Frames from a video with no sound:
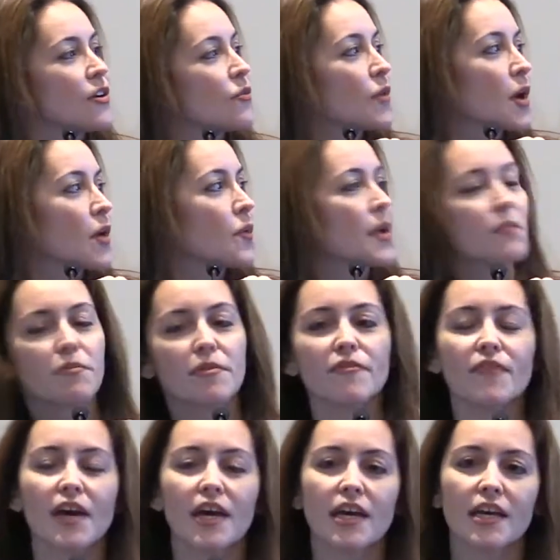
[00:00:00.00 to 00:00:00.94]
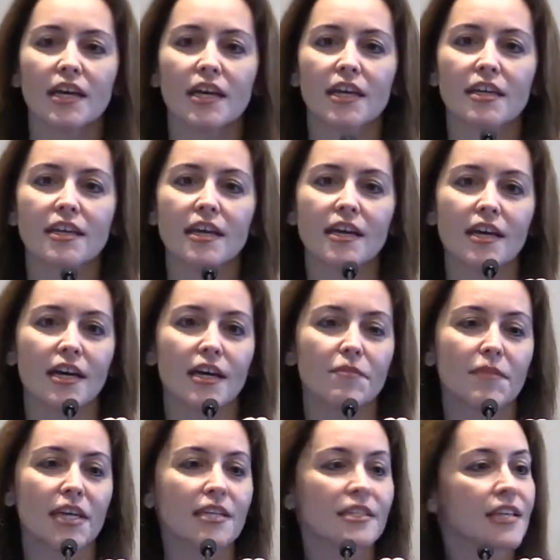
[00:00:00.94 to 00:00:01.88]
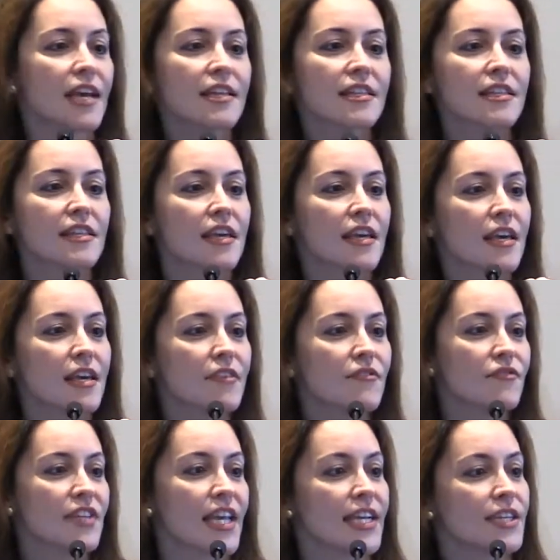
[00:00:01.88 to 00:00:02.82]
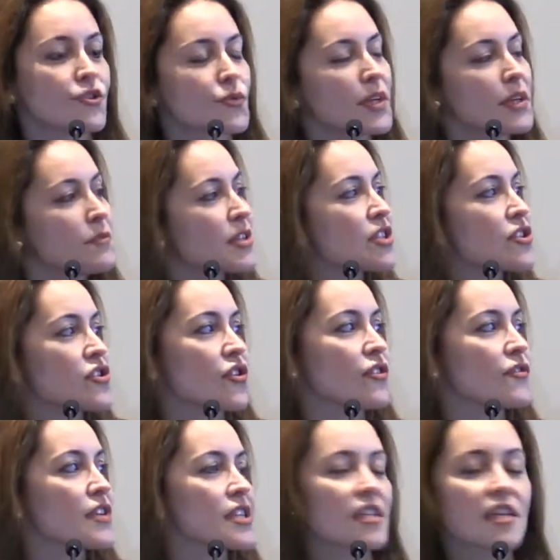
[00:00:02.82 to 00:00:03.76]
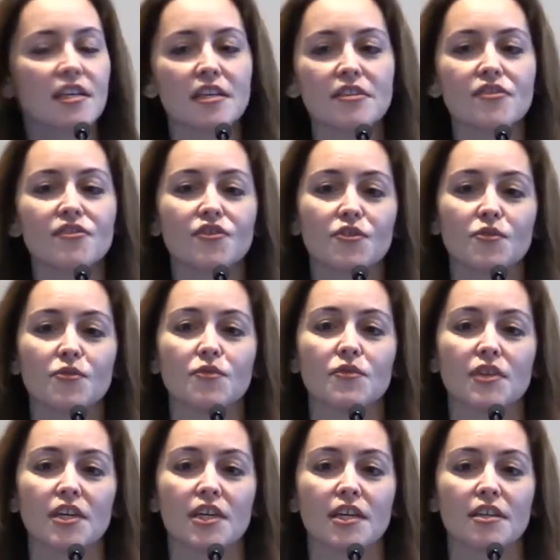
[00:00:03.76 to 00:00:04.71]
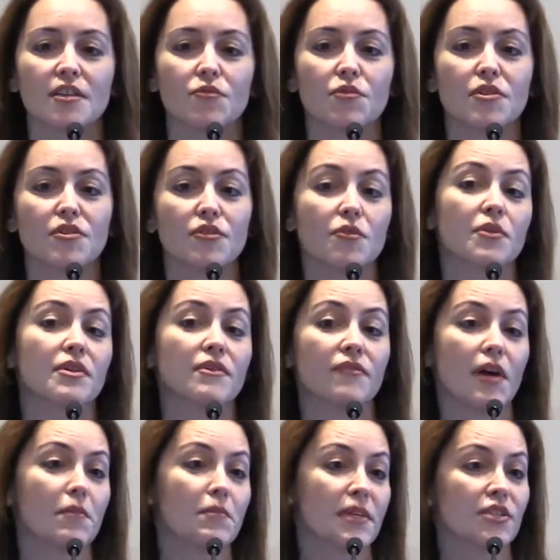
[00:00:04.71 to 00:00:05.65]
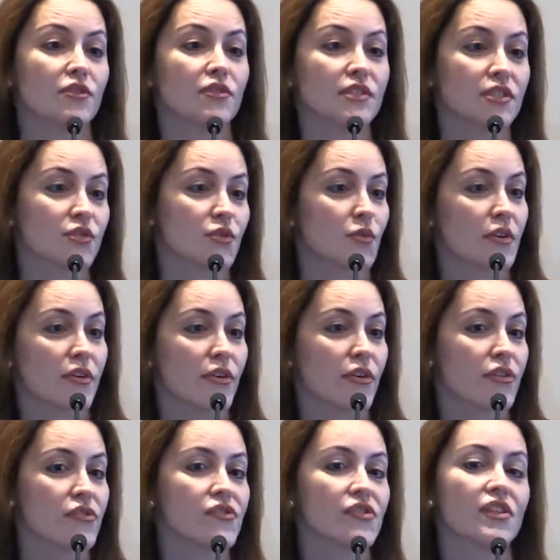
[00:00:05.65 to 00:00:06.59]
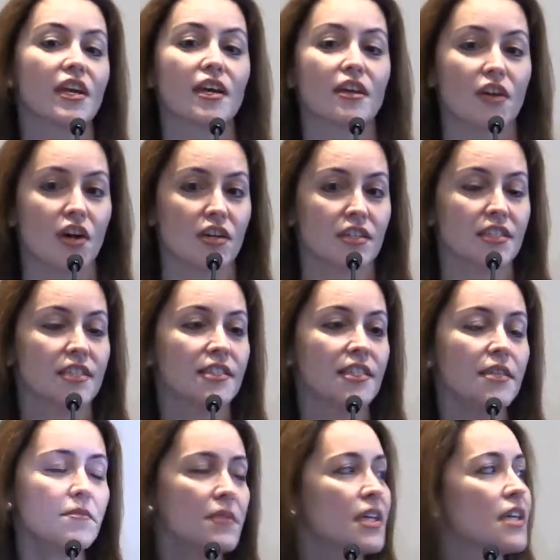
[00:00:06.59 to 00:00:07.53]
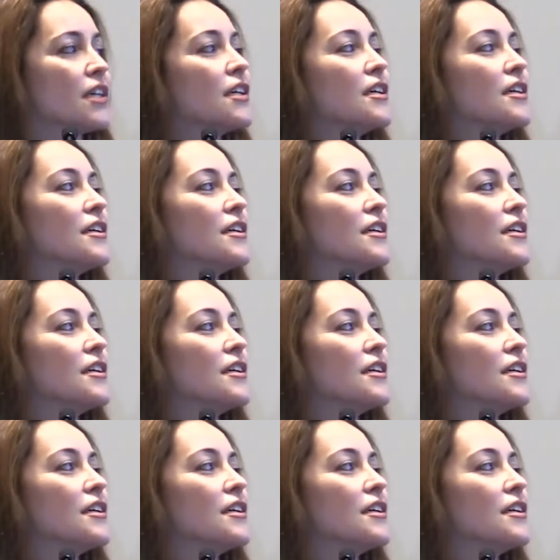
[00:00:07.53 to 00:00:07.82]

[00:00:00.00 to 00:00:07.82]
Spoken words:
where we provide intensive day treatment services to kids with neurodevelopmental disorders and autism.